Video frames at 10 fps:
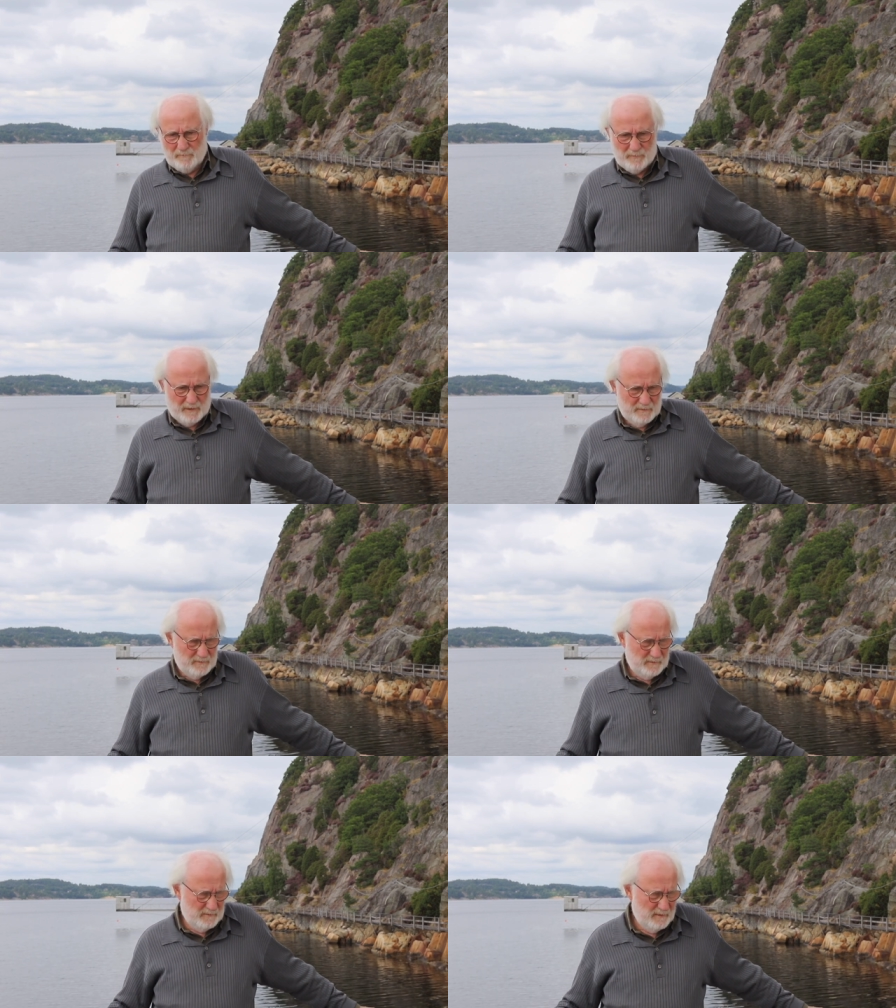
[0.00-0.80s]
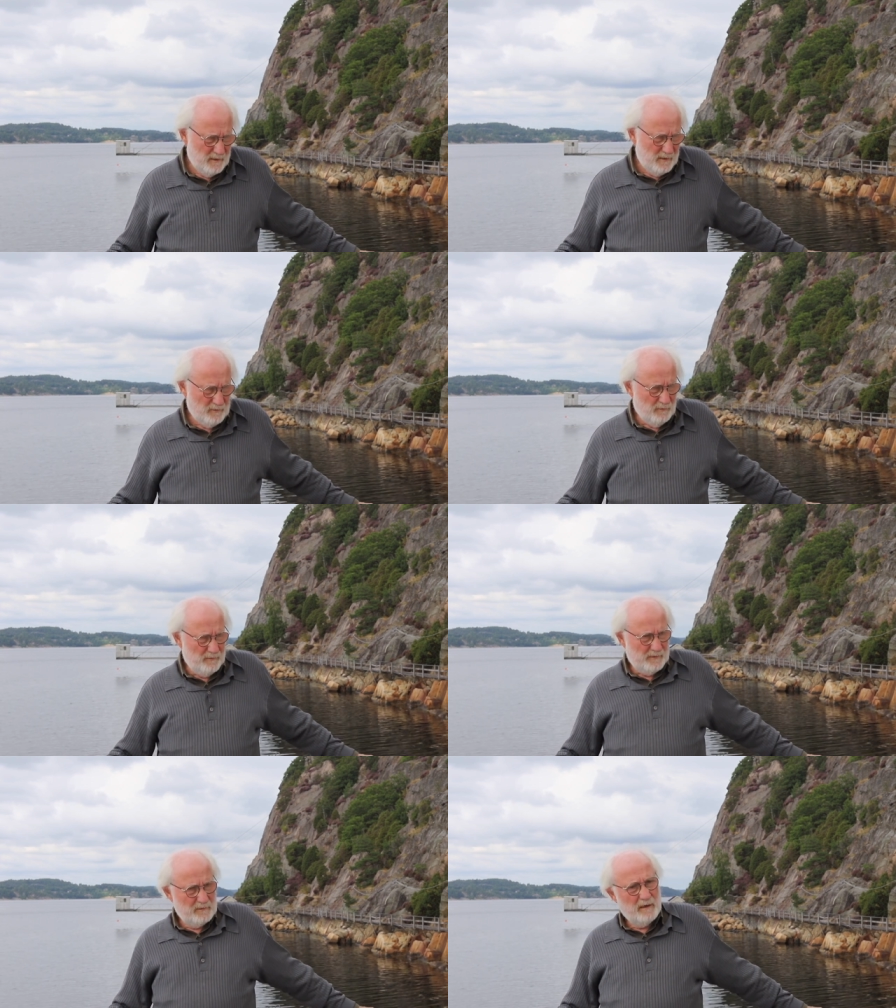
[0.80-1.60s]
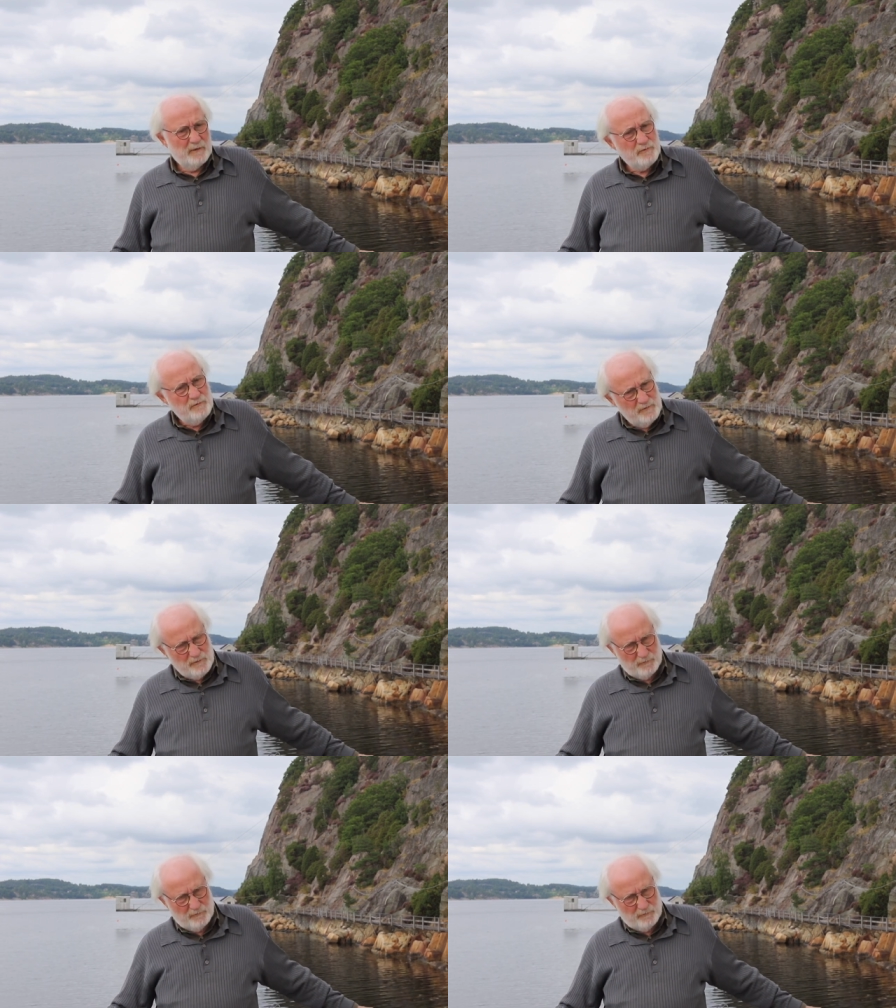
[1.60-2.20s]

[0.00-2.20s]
by the northern countries,